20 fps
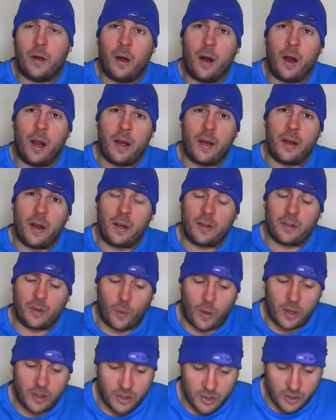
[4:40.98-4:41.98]
All right, next
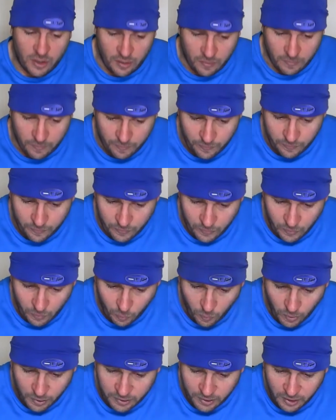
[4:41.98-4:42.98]
question.
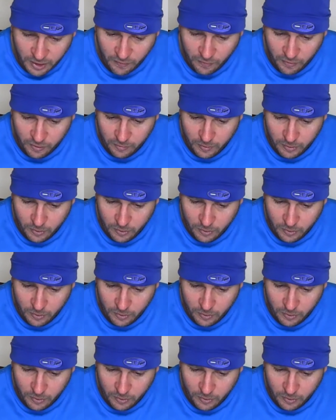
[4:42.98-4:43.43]
What's the difference